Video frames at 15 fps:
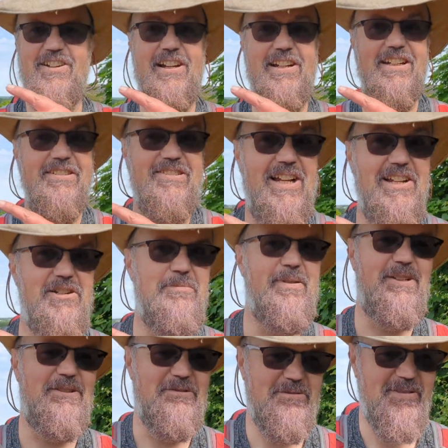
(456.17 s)
tried to flash a
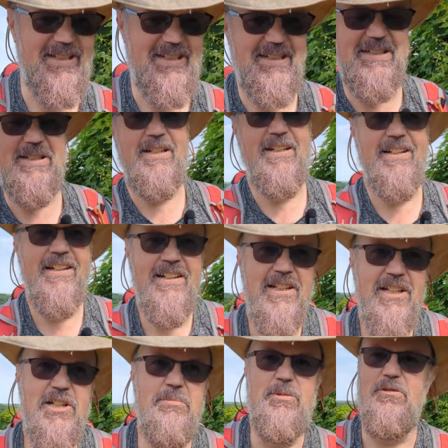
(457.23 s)
bit of
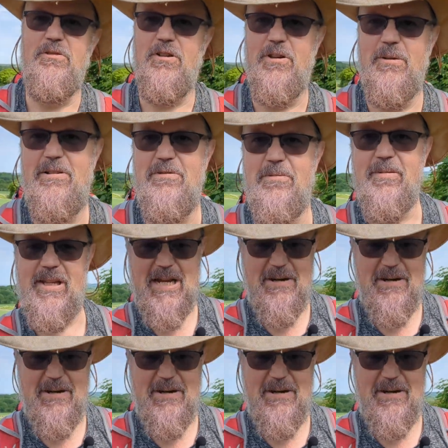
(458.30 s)
moving away from the